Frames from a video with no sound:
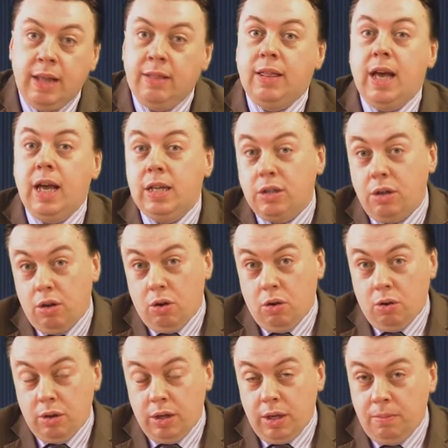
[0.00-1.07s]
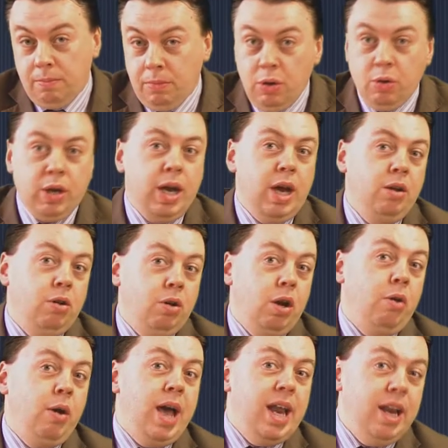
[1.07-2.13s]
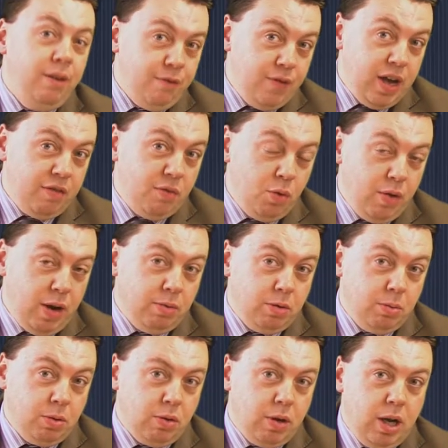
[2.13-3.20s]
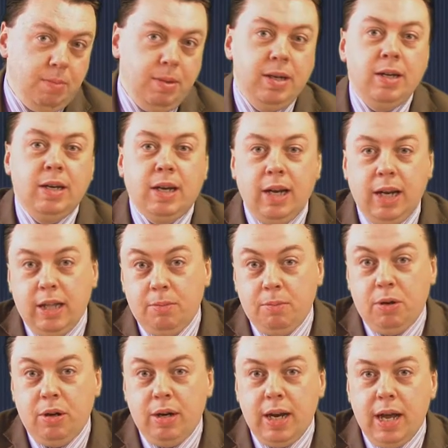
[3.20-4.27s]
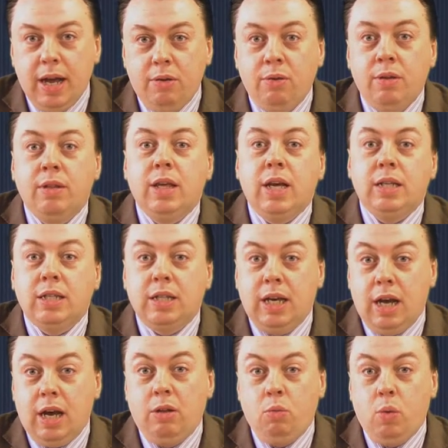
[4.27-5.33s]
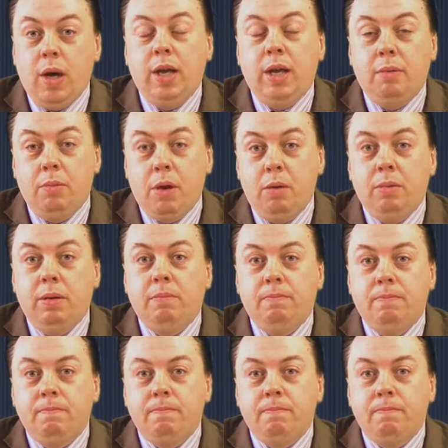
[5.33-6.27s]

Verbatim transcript: That is an order. You cannot go any further without subscribing. Click the button now. That's it. I'll wait a moment.